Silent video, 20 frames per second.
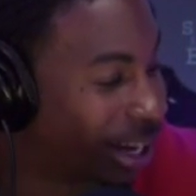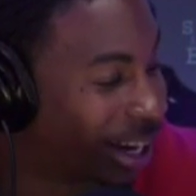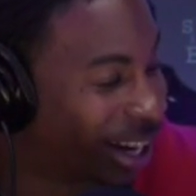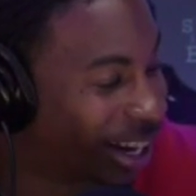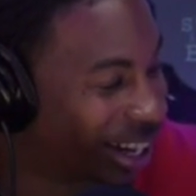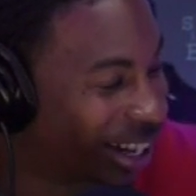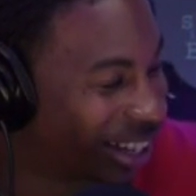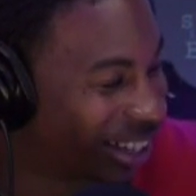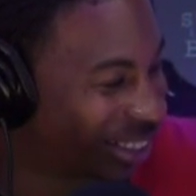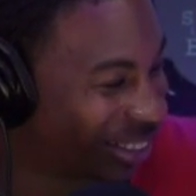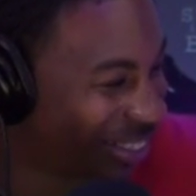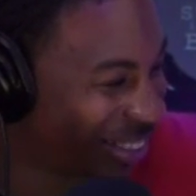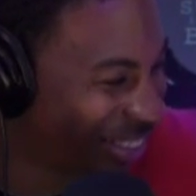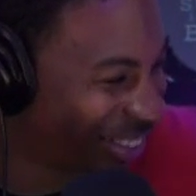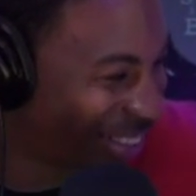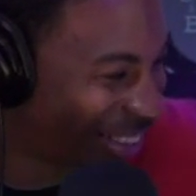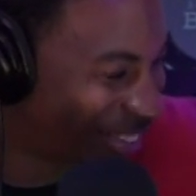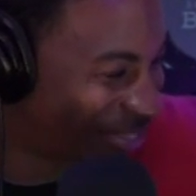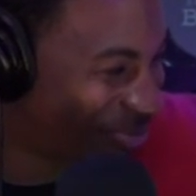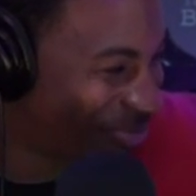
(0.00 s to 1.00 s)

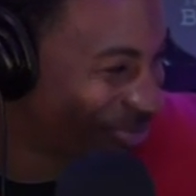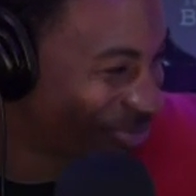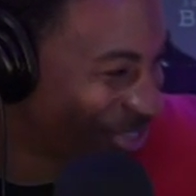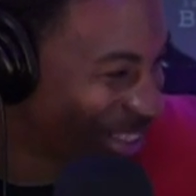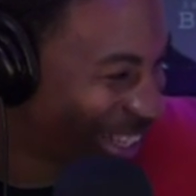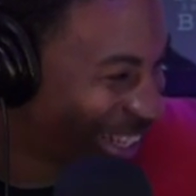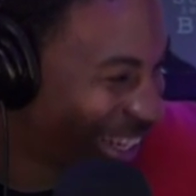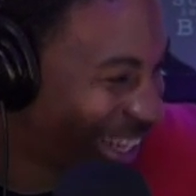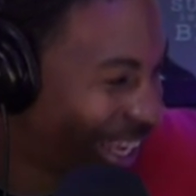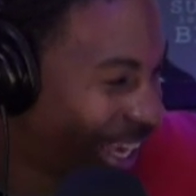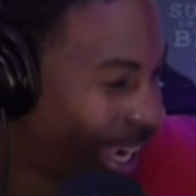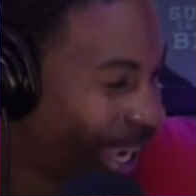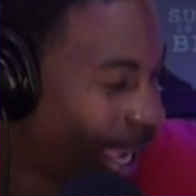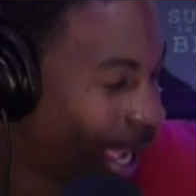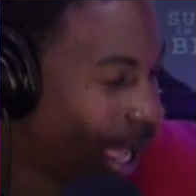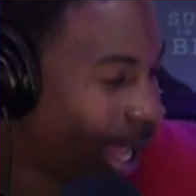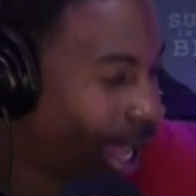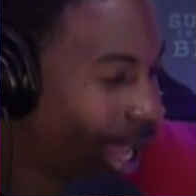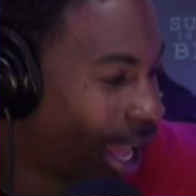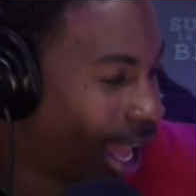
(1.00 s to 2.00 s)
Um,
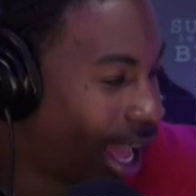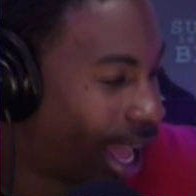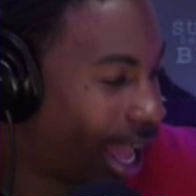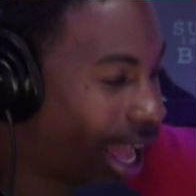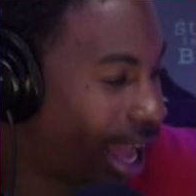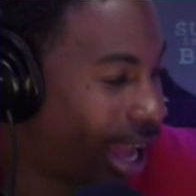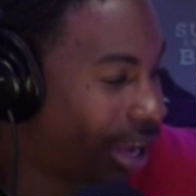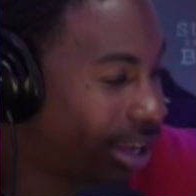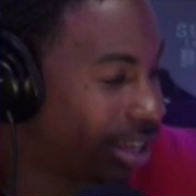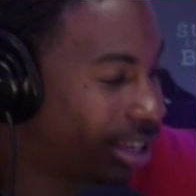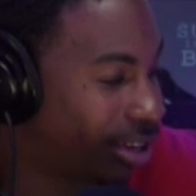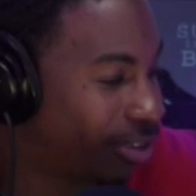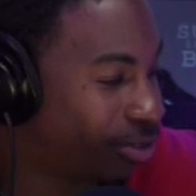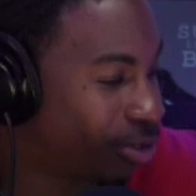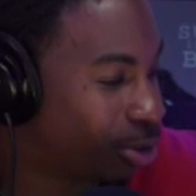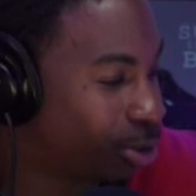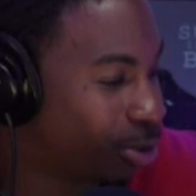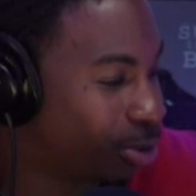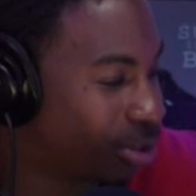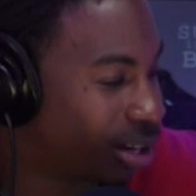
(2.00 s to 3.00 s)
I'll give
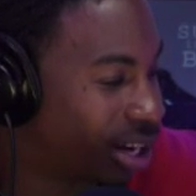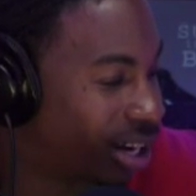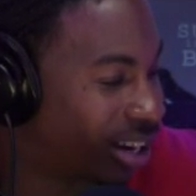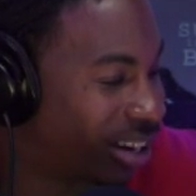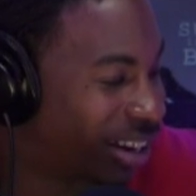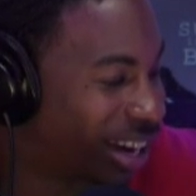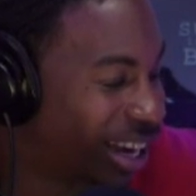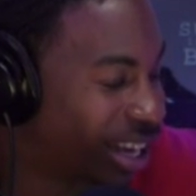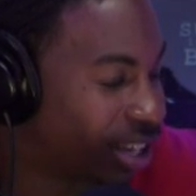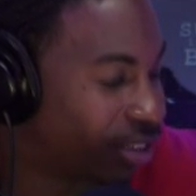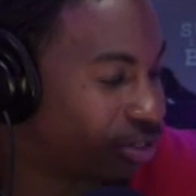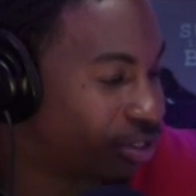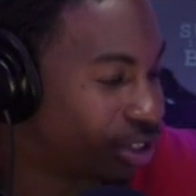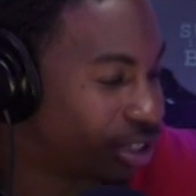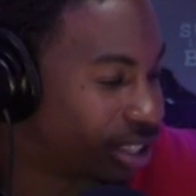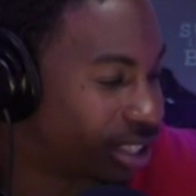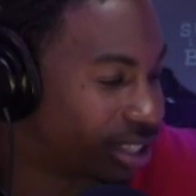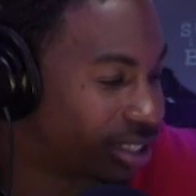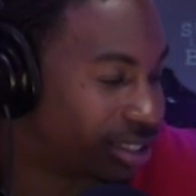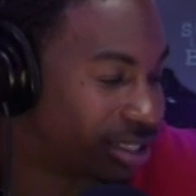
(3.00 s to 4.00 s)
you. Uh, I'll give you
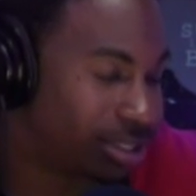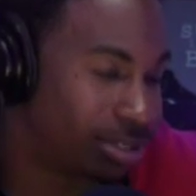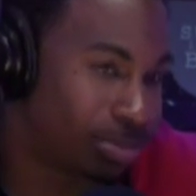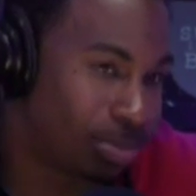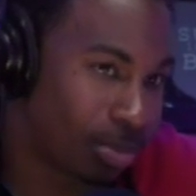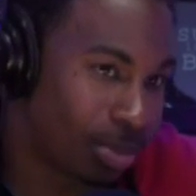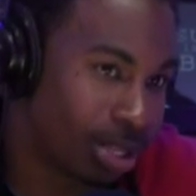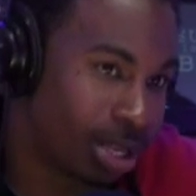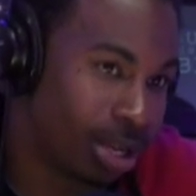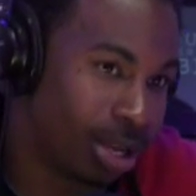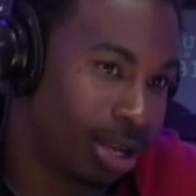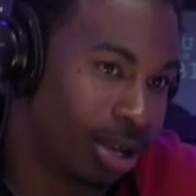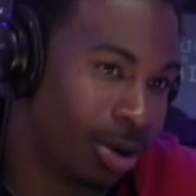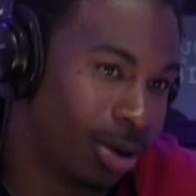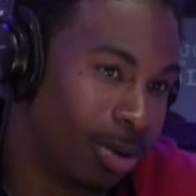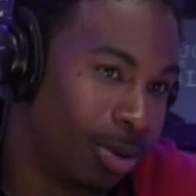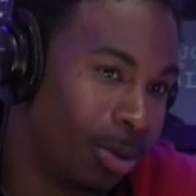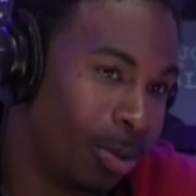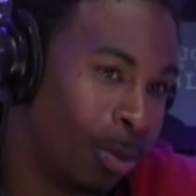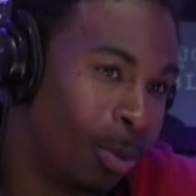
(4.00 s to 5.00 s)
this.
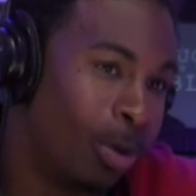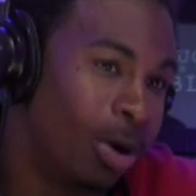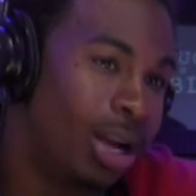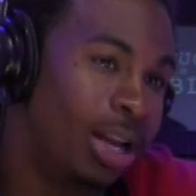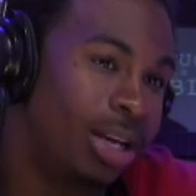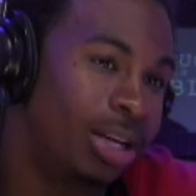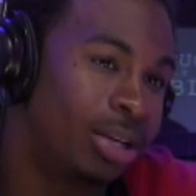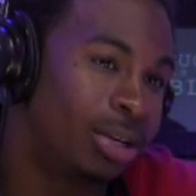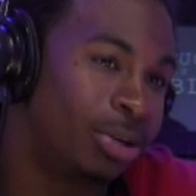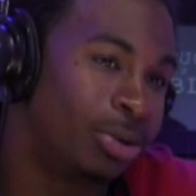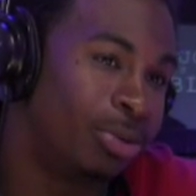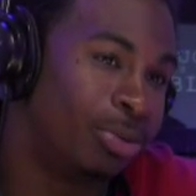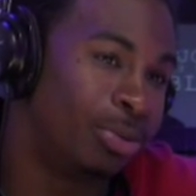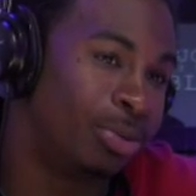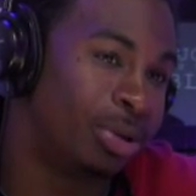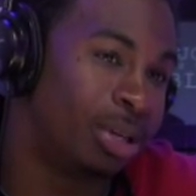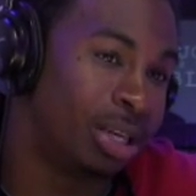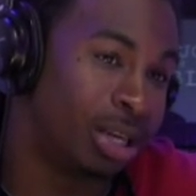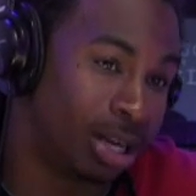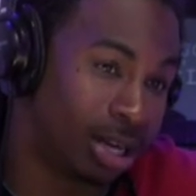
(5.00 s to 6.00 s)
What do
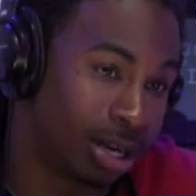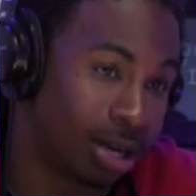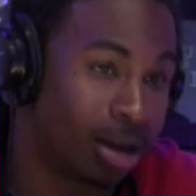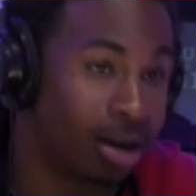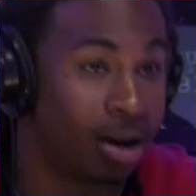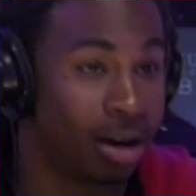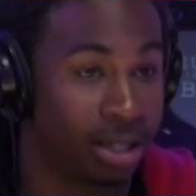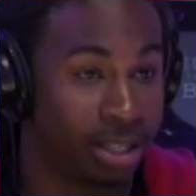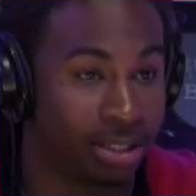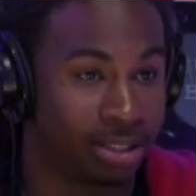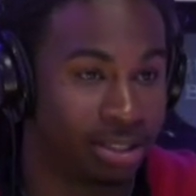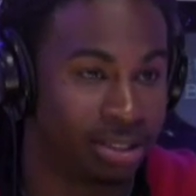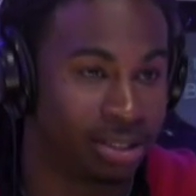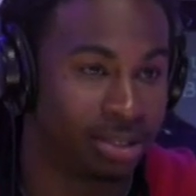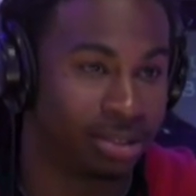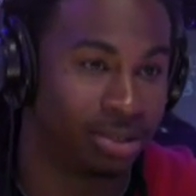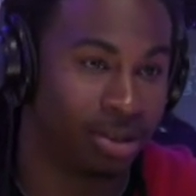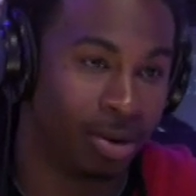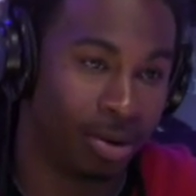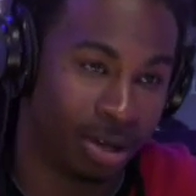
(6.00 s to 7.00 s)
young artists
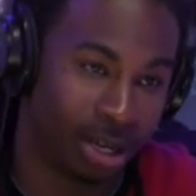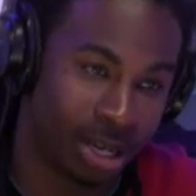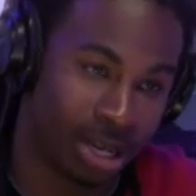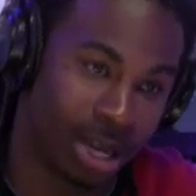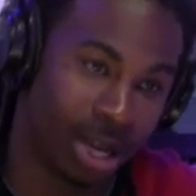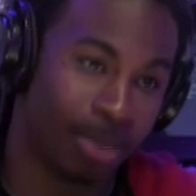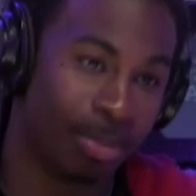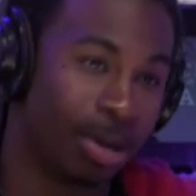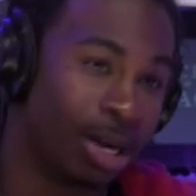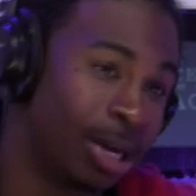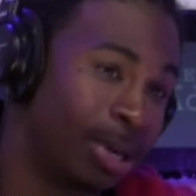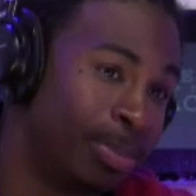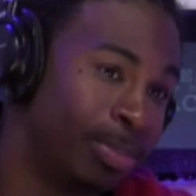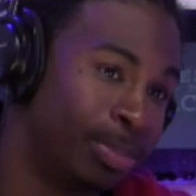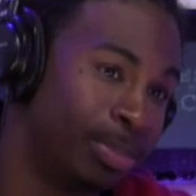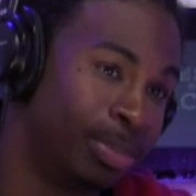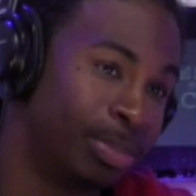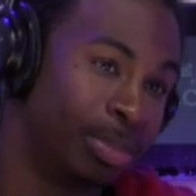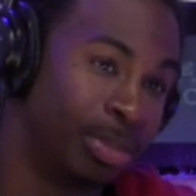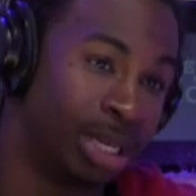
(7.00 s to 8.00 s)
on the come up
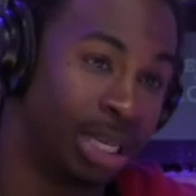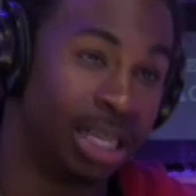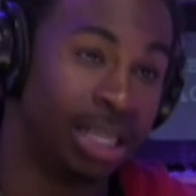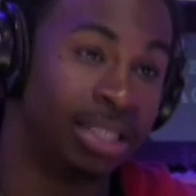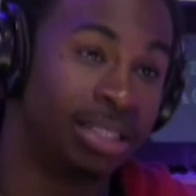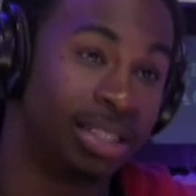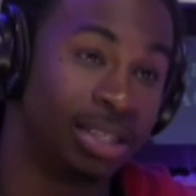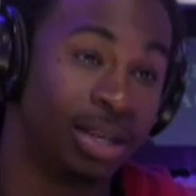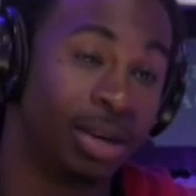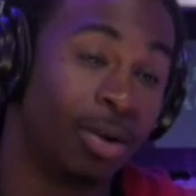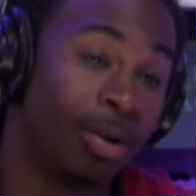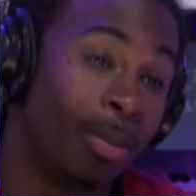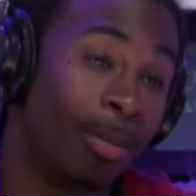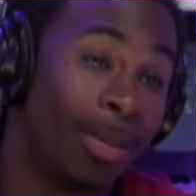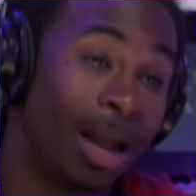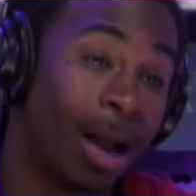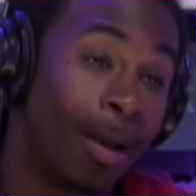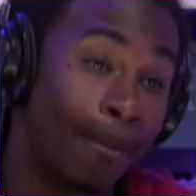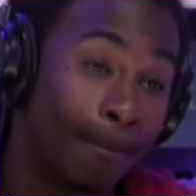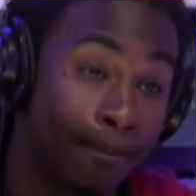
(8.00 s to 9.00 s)
need to know
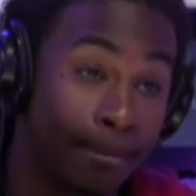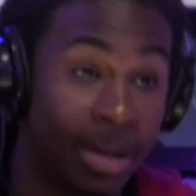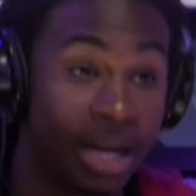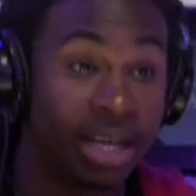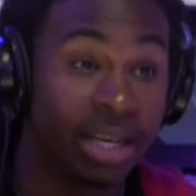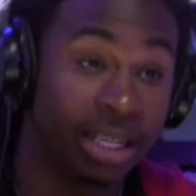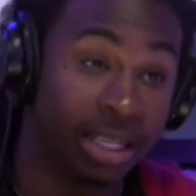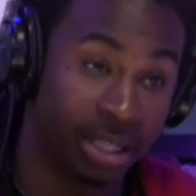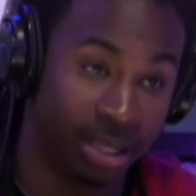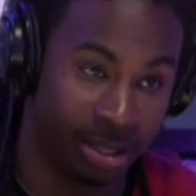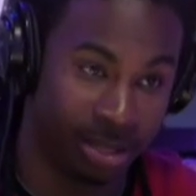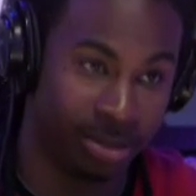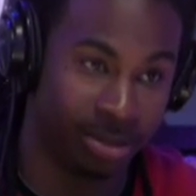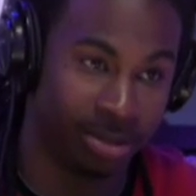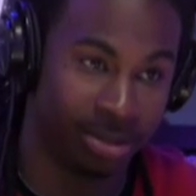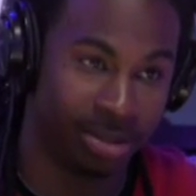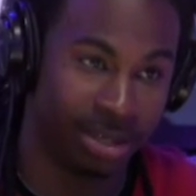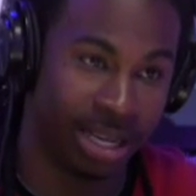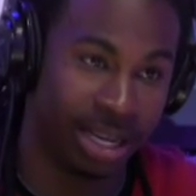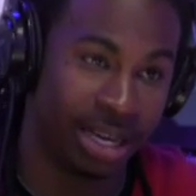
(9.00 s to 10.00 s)
about money?
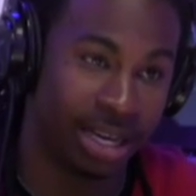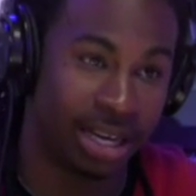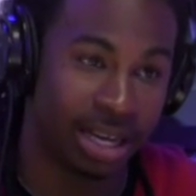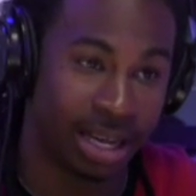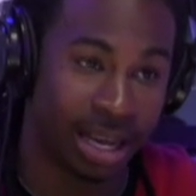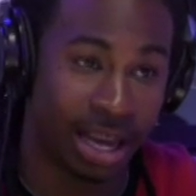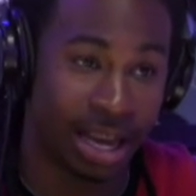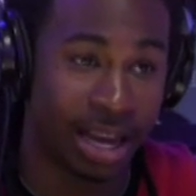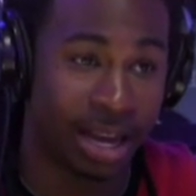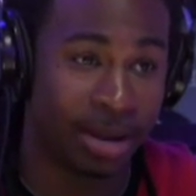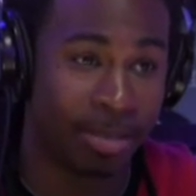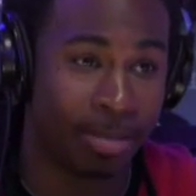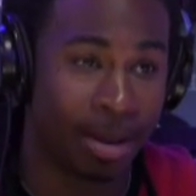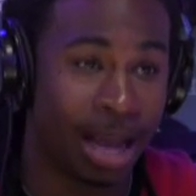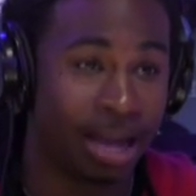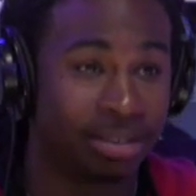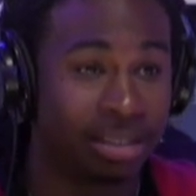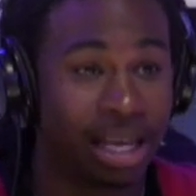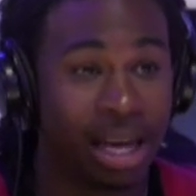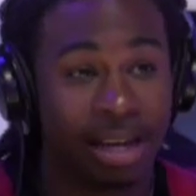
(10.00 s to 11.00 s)
in the game
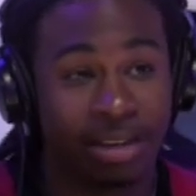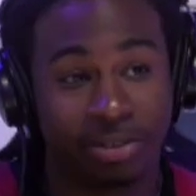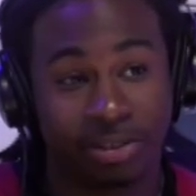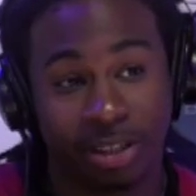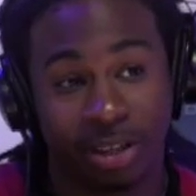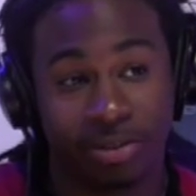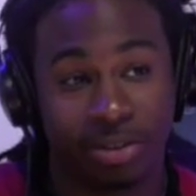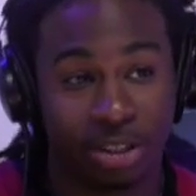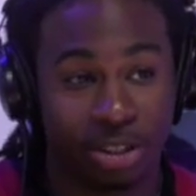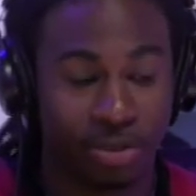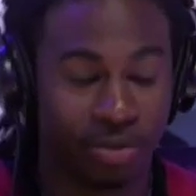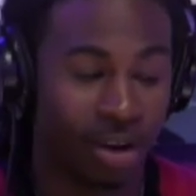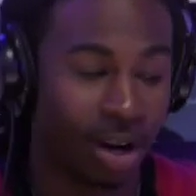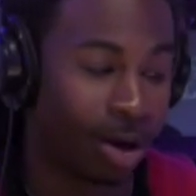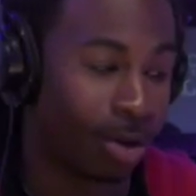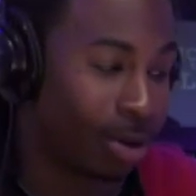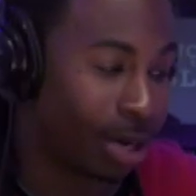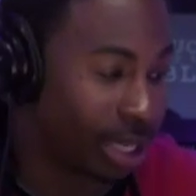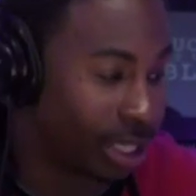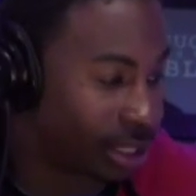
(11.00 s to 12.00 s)
outside of stuff that you've
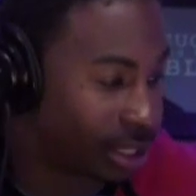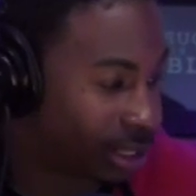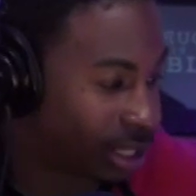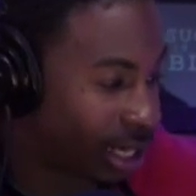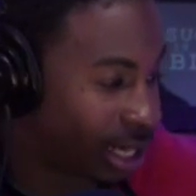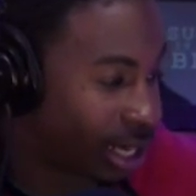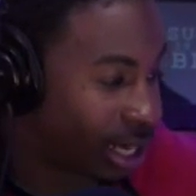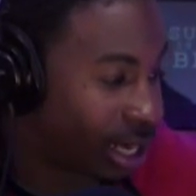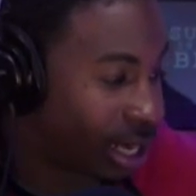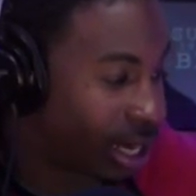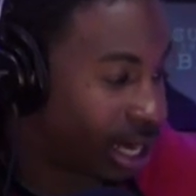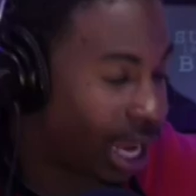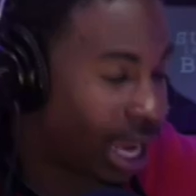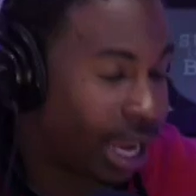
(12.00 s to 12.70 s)
already said.